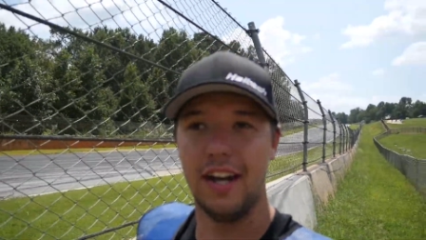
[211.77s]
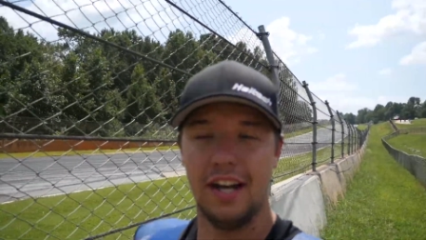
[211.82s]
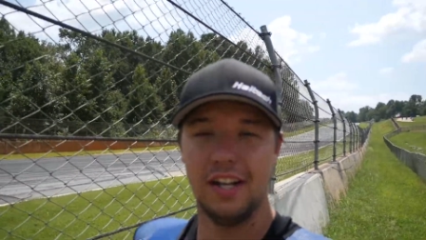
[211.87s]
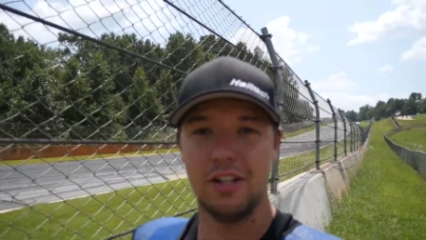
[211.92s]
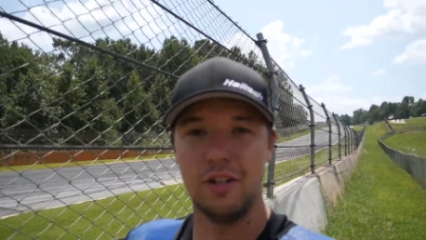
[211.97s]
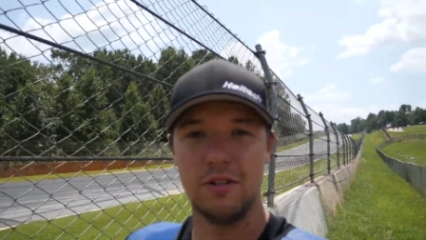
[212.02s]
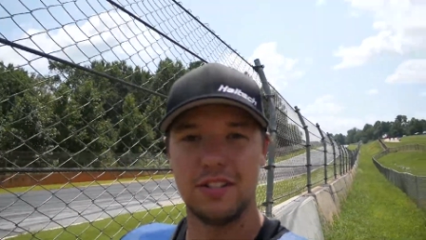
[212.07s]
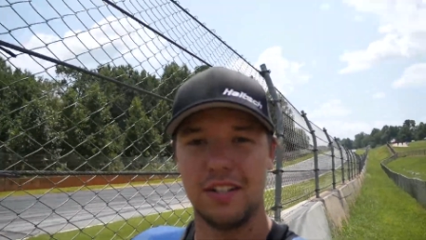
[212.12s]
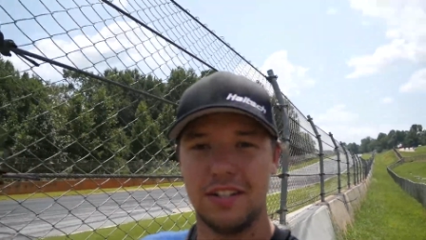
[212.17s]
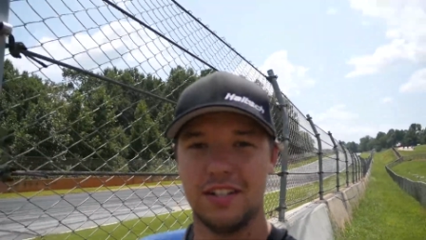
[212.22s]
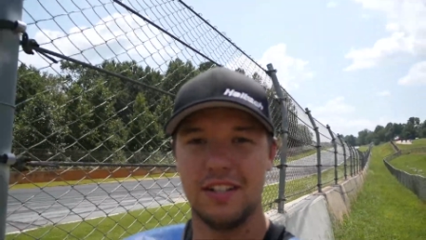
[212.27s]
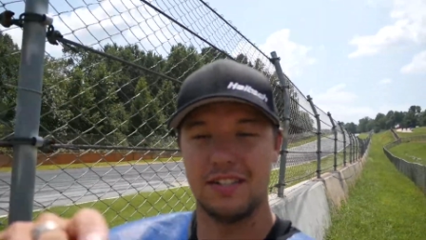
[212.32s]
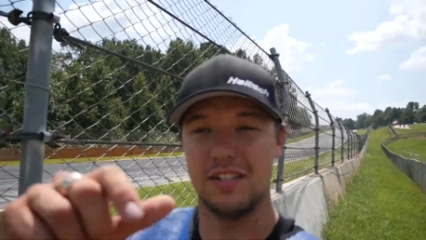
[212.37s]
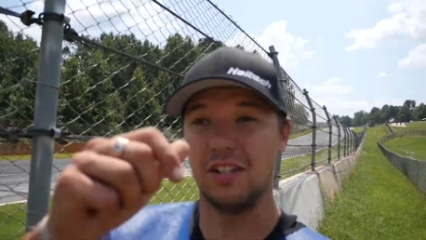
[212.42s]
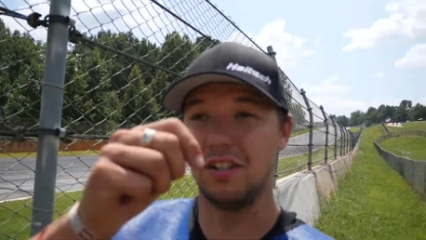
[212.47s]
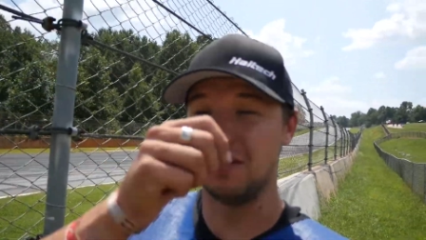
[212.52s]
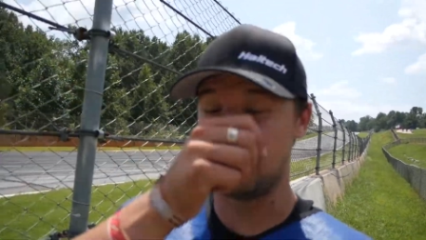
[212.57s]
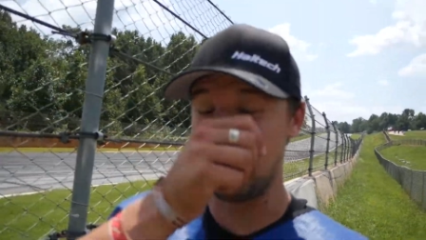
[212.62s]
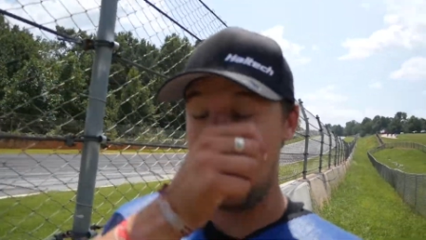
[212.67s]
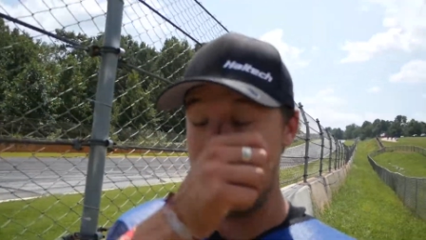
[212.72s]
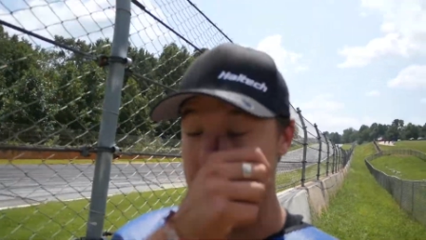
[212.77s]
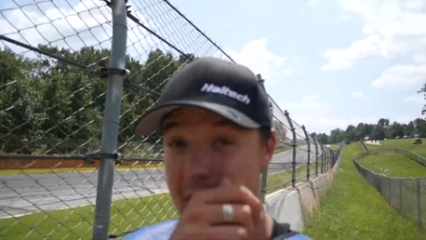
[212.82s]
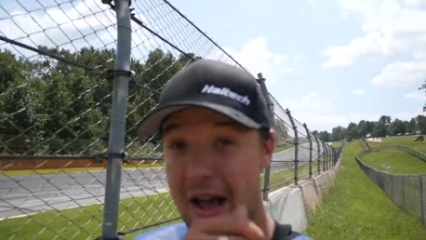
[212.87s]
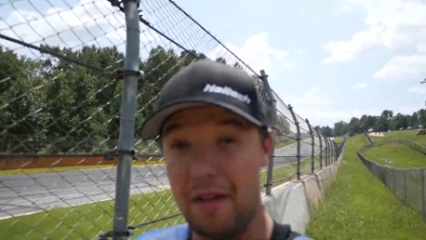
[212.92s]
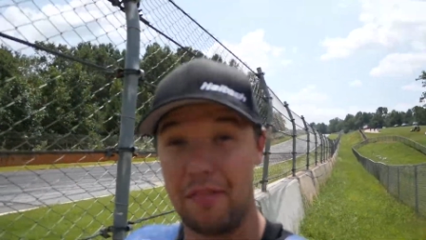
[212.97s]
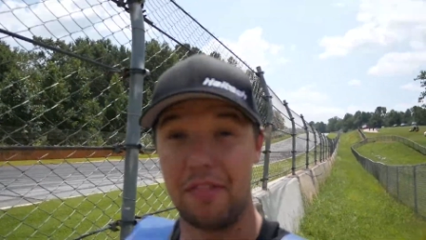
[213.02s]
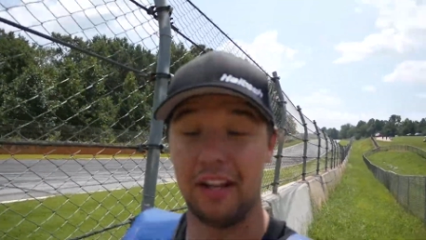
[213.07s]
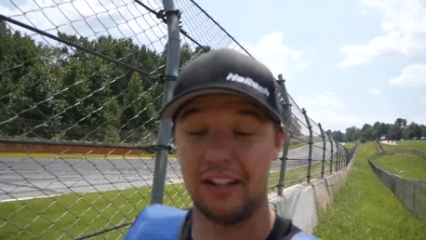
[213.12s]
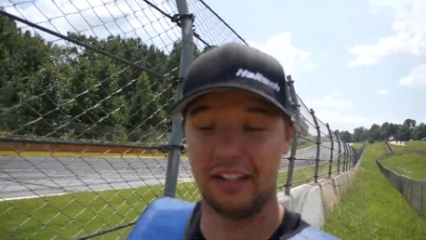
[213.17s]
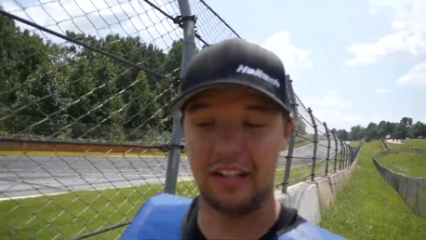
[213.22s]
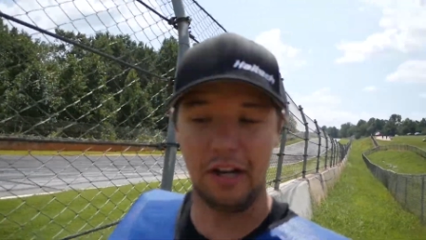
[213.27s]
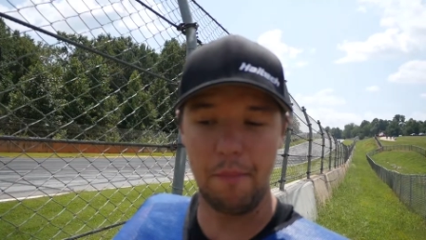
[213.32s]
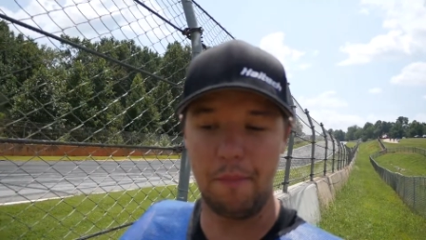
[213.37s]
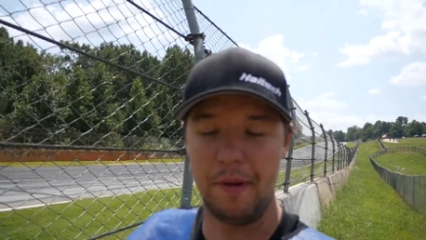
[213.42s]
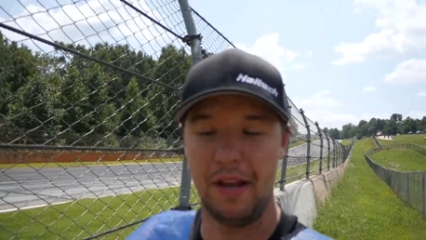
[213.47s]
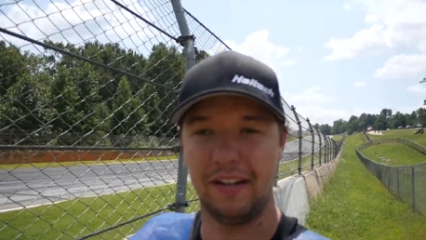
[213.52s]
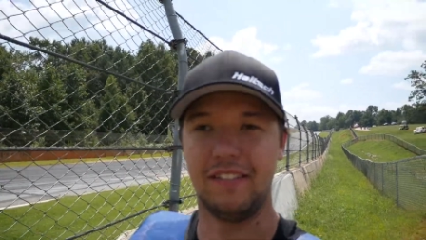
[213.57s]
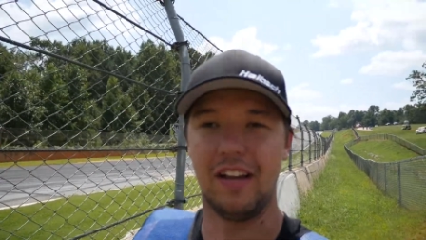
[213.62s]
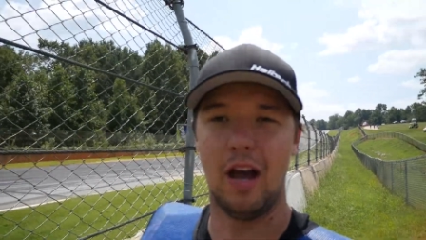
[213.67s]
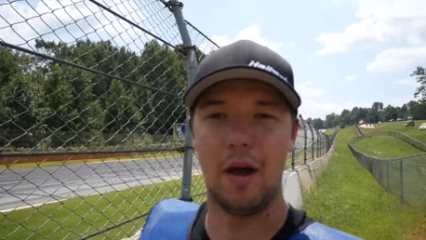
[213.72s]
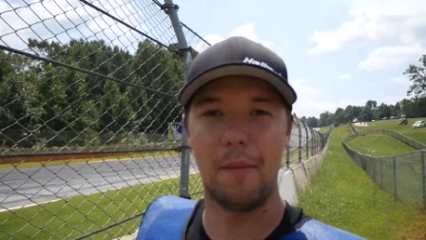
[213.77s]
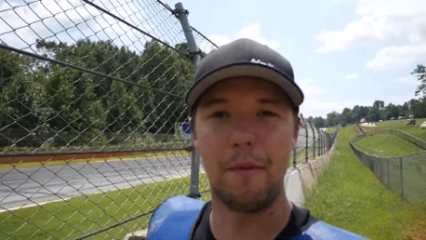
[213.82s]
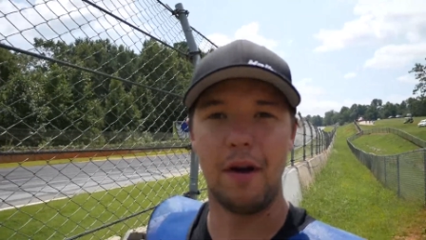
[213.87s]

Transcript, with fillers: using this little Z mount thing that I picked up.